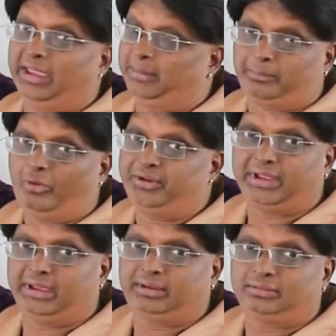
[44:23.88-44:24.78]
a
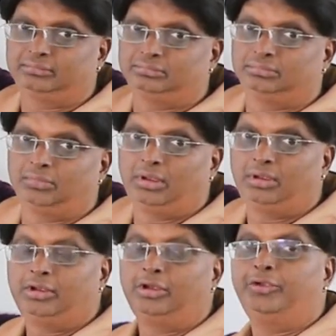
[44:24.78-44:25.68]
point A.
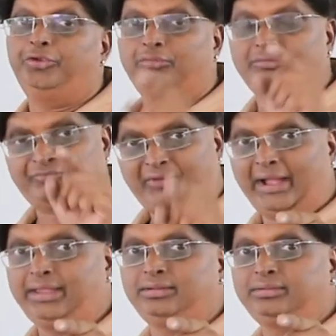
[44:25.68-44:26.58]
You will
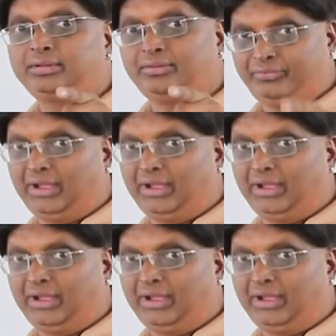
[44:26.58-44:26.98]
find